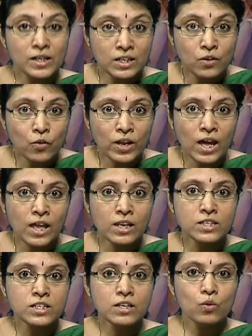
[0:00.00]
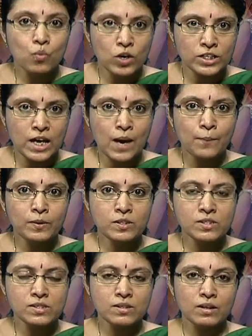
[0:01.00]
in reality, what
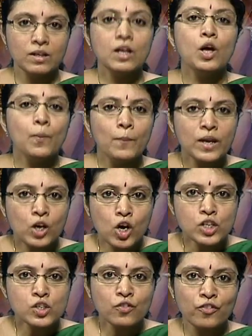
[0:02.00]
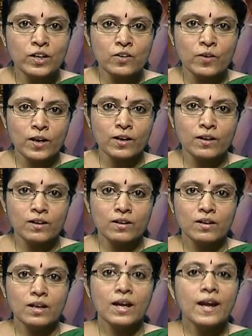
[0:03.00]
happens? Because of filtering,
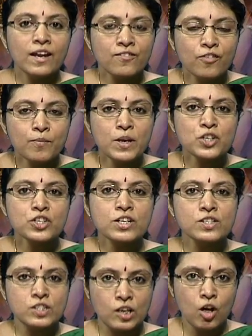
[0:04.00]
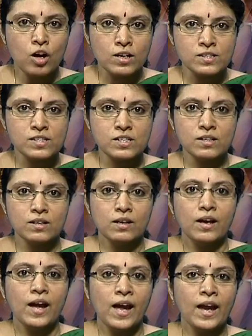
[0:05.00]
information is lost
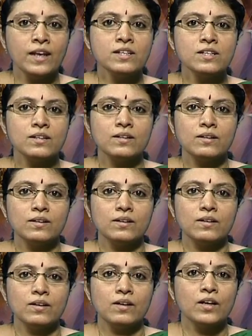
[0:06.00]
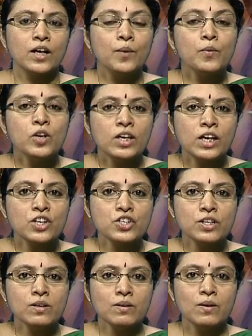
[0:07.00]
and communication
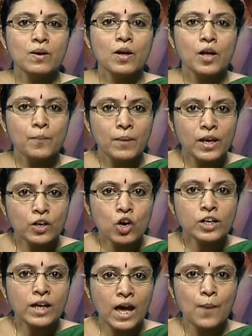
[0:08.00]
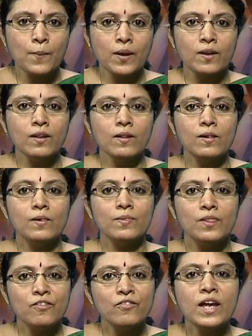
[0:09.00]
may not happen
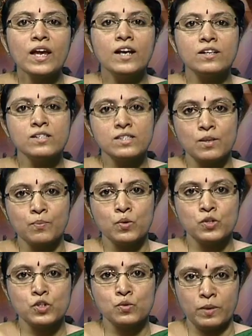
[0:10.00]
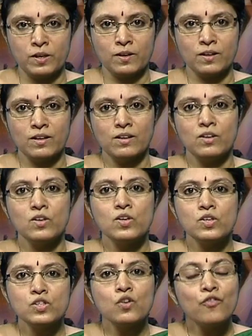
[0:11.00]
the way it is supposed to be.
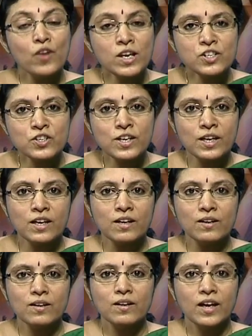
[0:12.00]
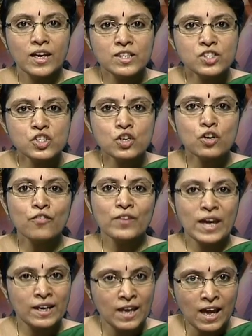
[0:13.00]
So, filtering, instead of
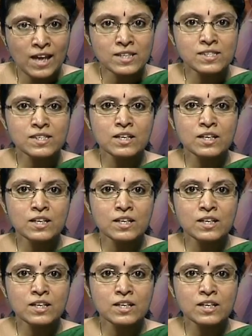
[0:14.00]
enhancing